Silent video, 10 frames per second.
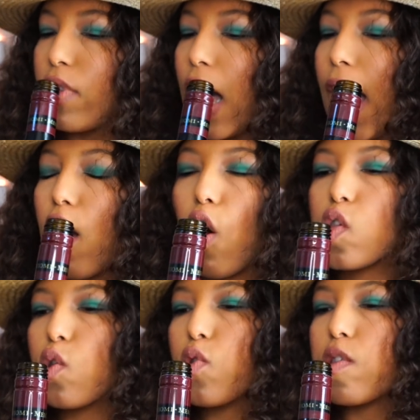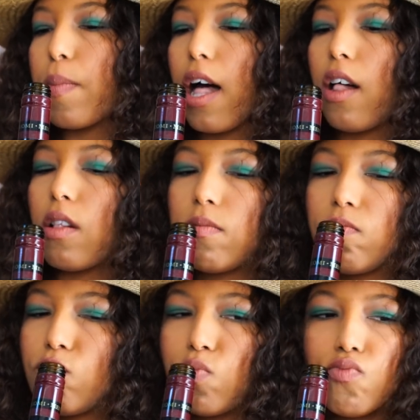I also smell
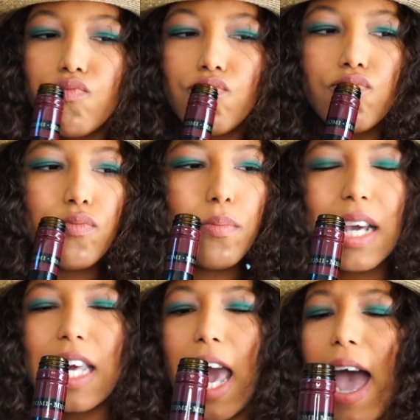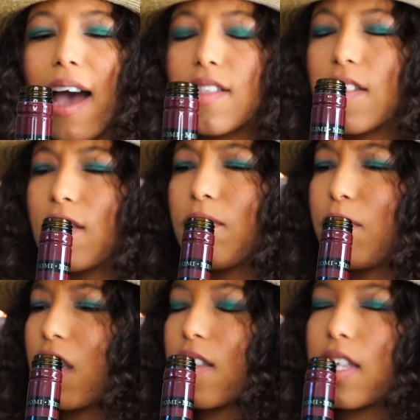my cat
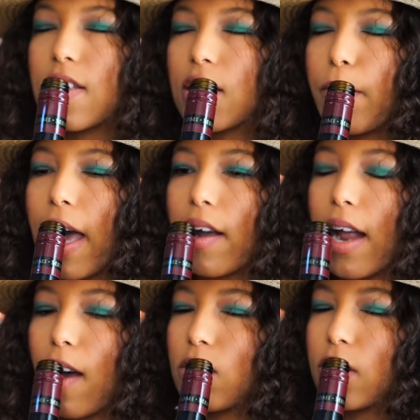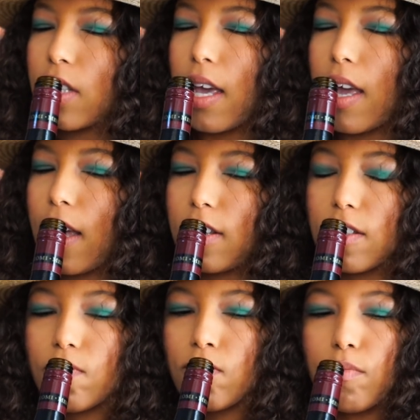because he's in the background, and
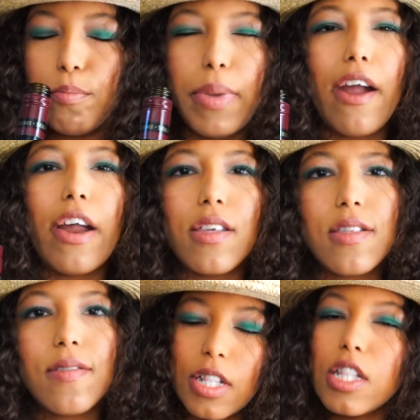berries.